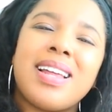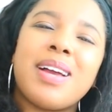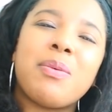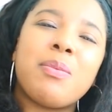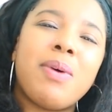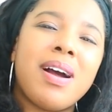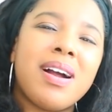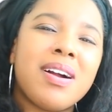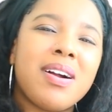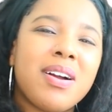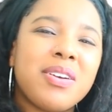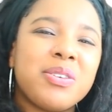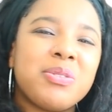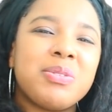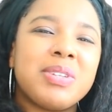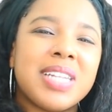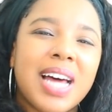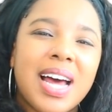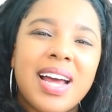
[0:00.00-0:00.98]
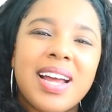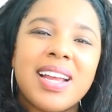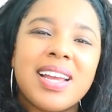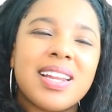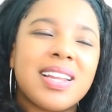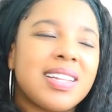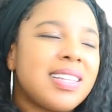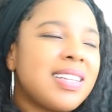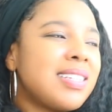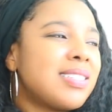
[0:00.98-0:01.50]
Like, why are you
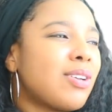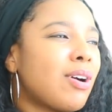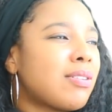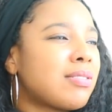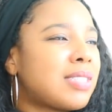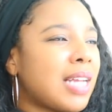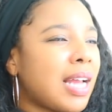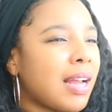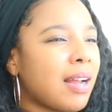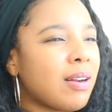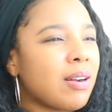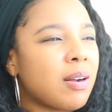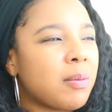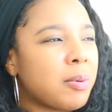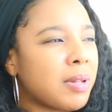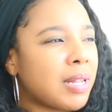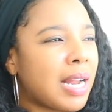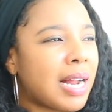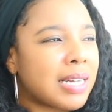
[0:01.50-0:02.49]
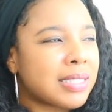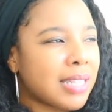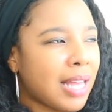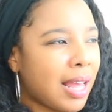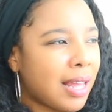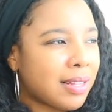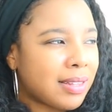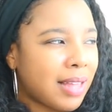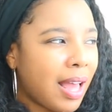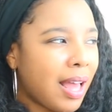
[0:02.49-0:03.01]
lying? And these are terrible lies
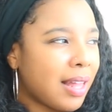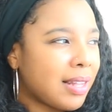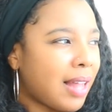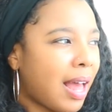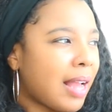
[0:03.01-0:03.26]
at that.